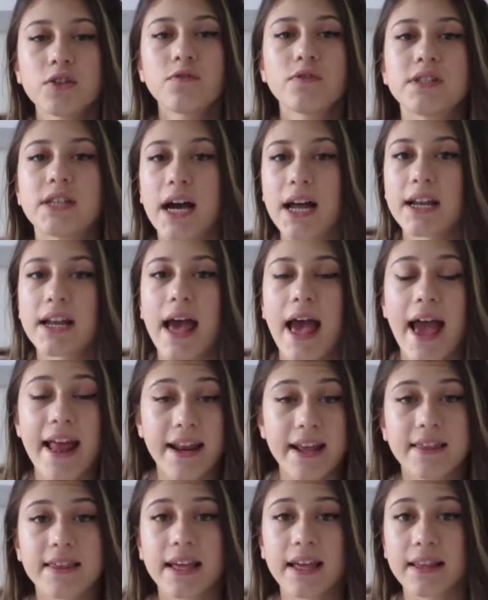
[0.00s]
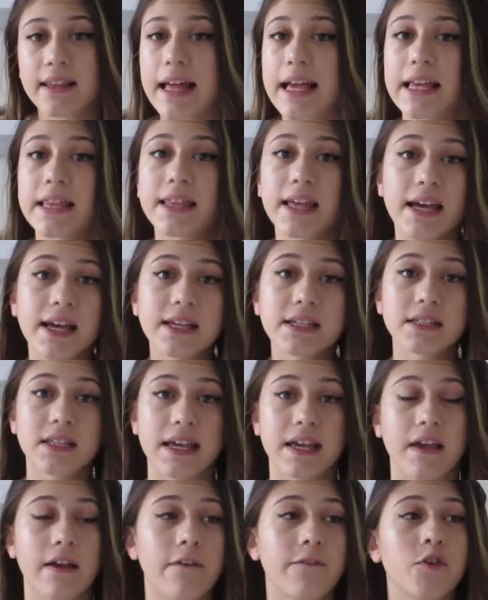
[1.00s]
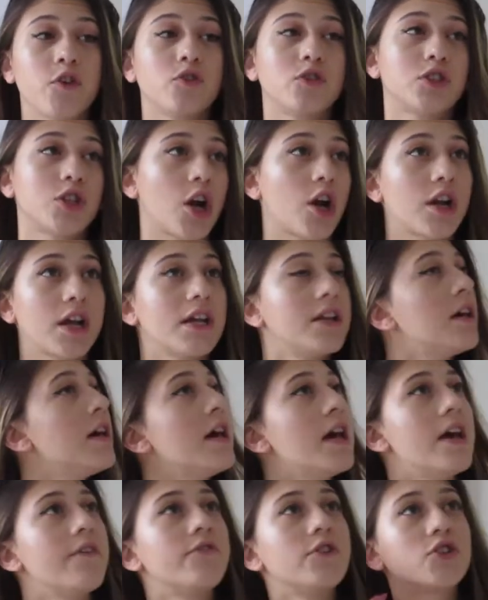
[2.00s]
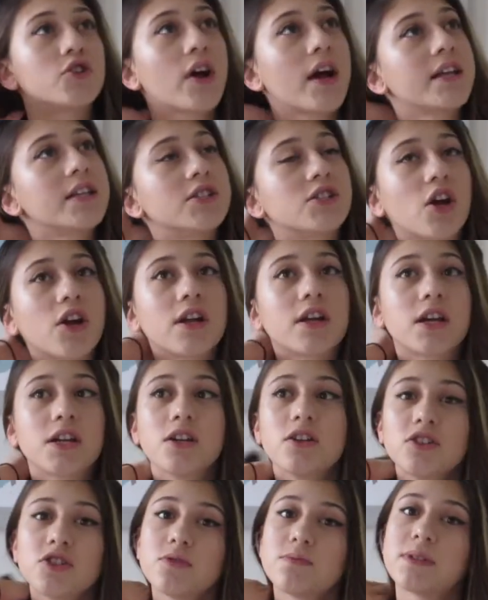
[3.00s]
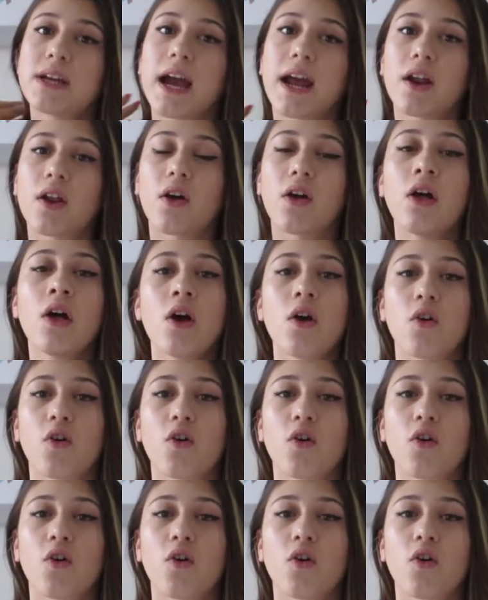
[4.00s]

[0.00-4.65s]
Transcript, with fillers: you've done anything like this, like if you started, if you tried starting a YouTube channel,